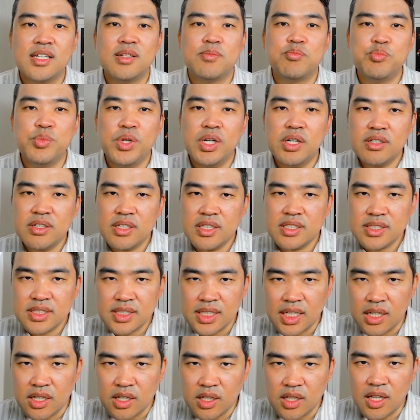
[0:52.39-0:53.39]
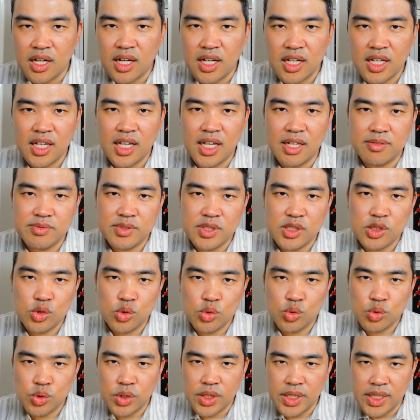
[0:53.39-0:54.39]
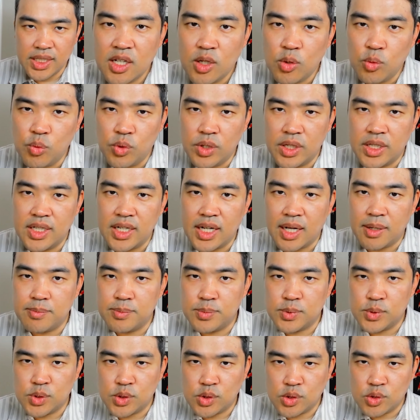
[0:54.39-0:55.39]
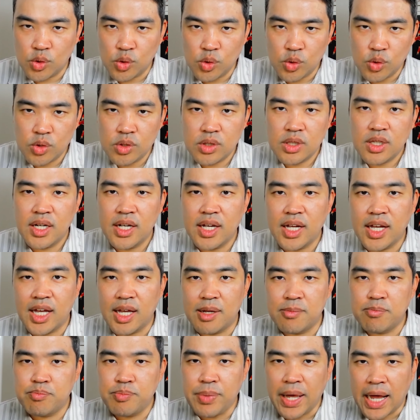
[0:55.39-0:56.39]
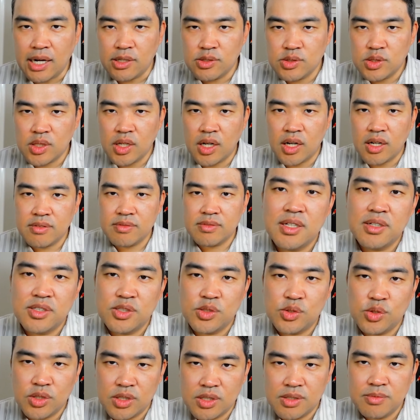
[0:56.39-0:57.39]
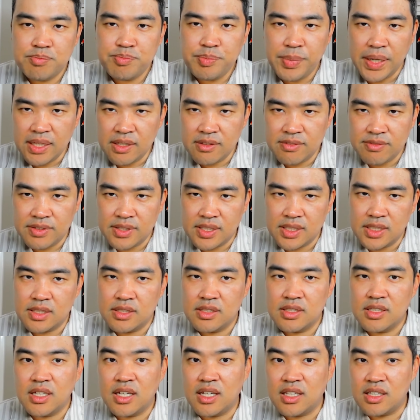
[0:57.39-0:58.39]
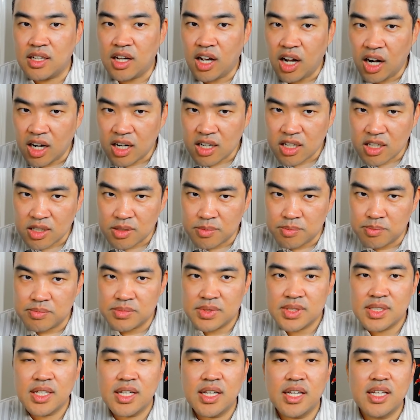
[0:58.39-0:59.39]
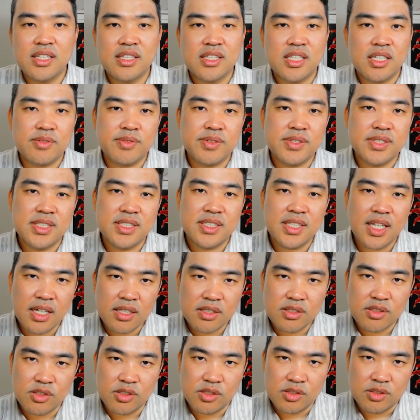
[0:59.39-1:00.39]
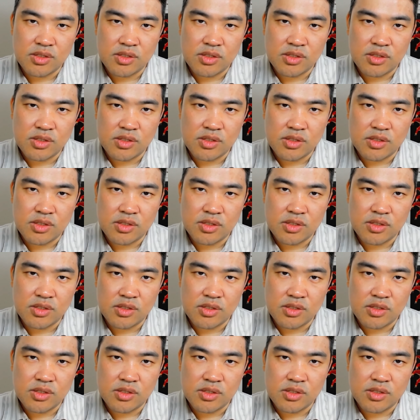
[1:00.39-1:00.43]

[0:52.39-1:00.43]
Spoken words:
Mirrors and clock have this trait where it absorb and bounce off certain benefit and harms in different sectors.